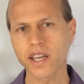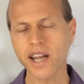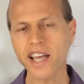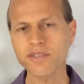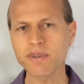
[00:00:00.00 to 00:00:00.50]
It
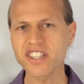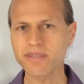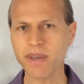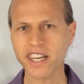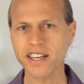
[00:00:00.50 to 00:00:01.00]
has been
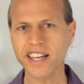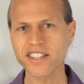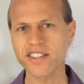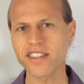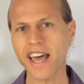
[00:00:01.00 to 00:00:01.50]

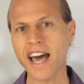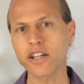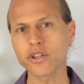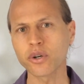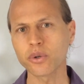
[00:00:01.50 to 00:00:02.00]
speculated that
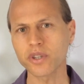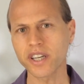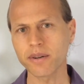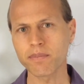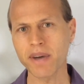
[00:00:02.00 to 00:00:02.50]
alcohol
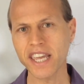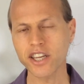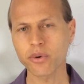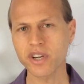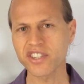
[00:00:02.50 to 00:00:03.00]
may
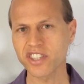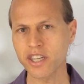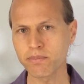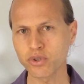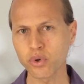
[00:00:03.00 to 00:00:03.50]
increase the
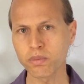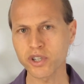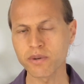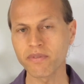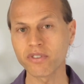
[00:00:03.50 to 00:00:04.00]

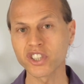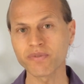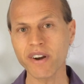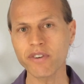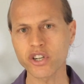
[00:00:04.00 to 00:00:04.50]
absorption of
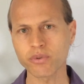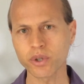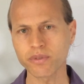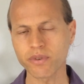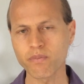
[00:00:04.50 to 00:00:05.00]

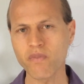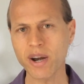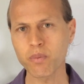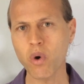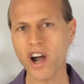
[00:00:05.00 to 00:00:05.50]
resveratrol from
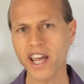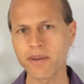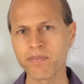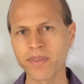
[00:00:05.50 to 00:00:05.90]
red wine.